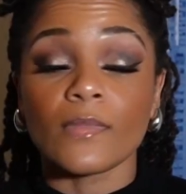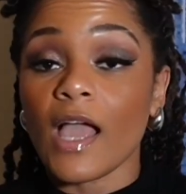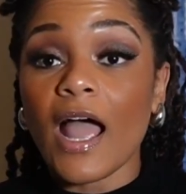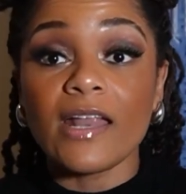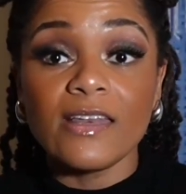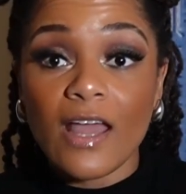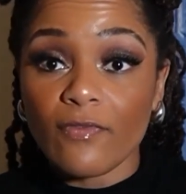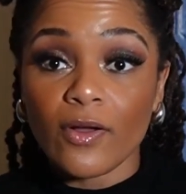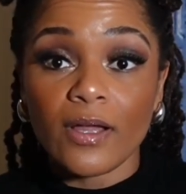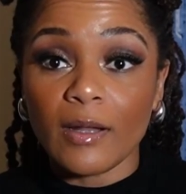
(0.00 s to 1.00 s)
I
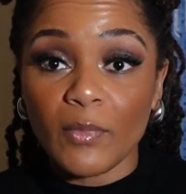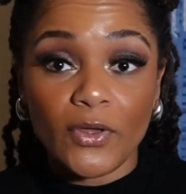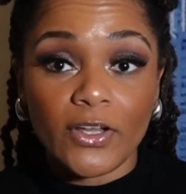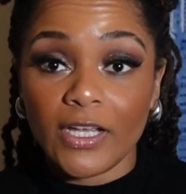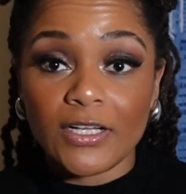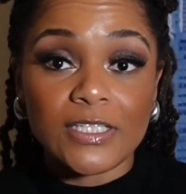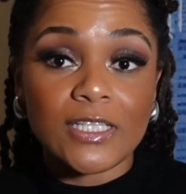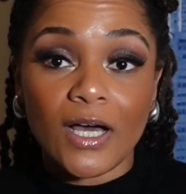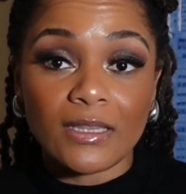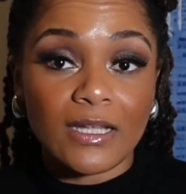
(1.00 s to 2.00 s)
never in a million years
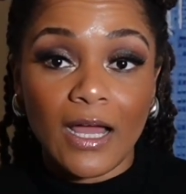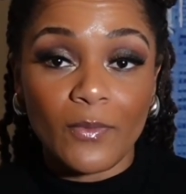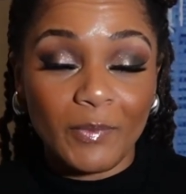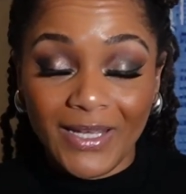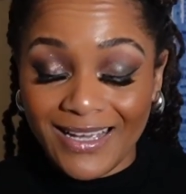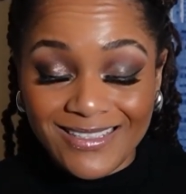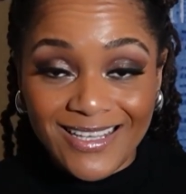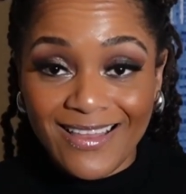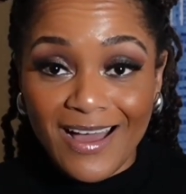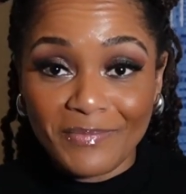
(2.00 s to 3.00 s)
thought that I would be
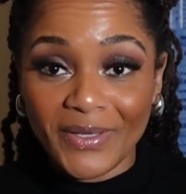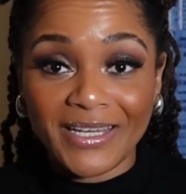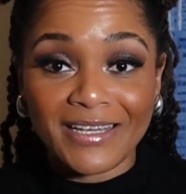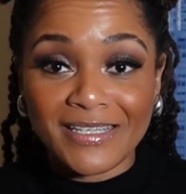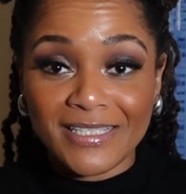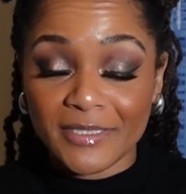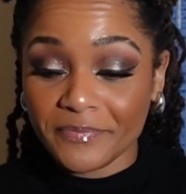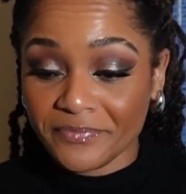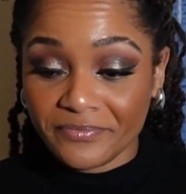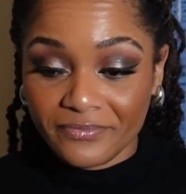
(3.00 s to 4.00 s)
into that because
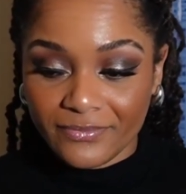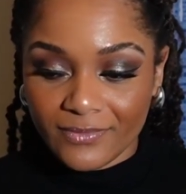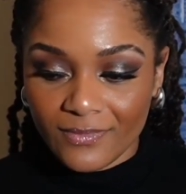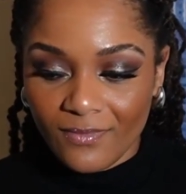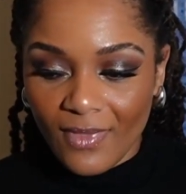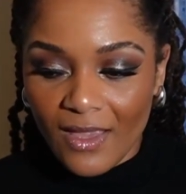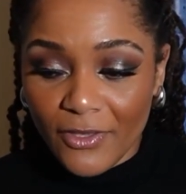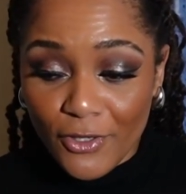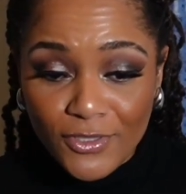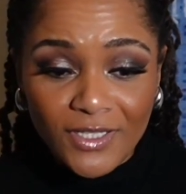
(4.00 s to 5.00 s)

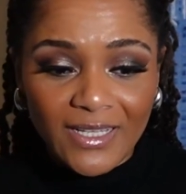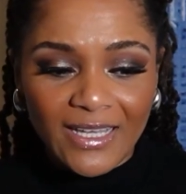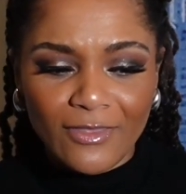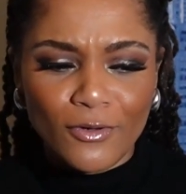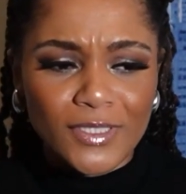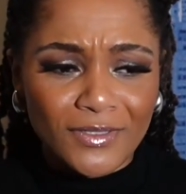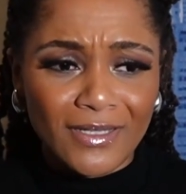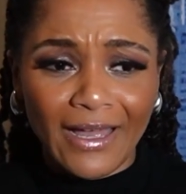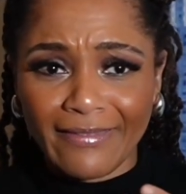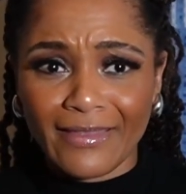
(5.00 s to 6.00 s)
Usually those are
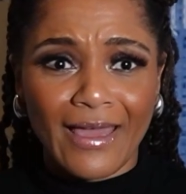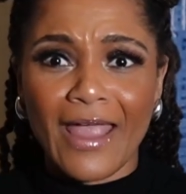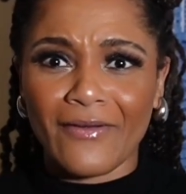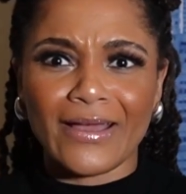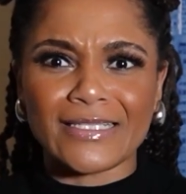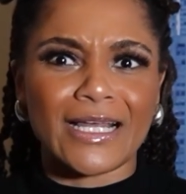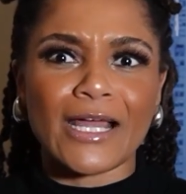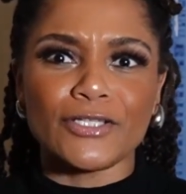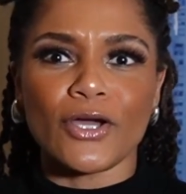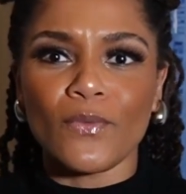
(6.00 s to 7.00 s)
the, the areas that
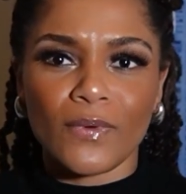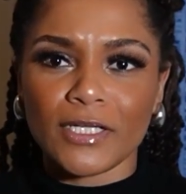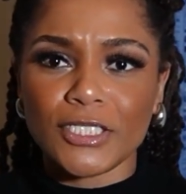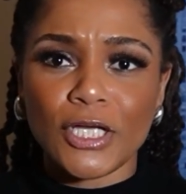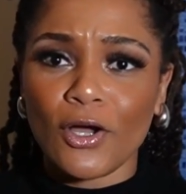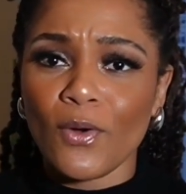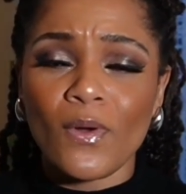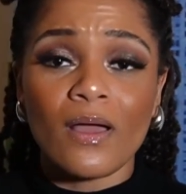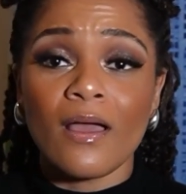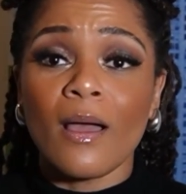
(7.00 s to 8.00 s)
I don't wanna
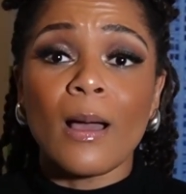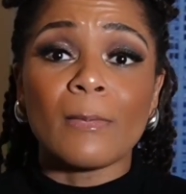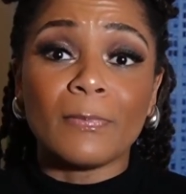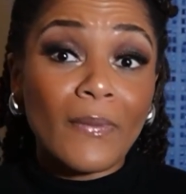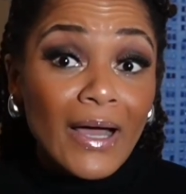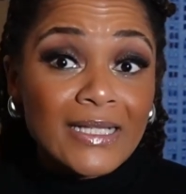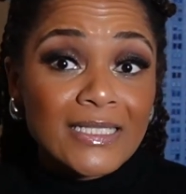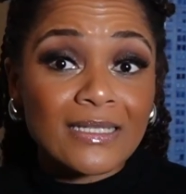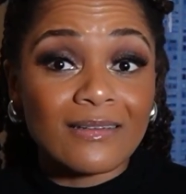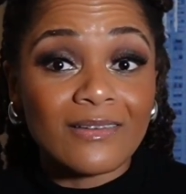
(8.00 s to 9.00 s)
show, but,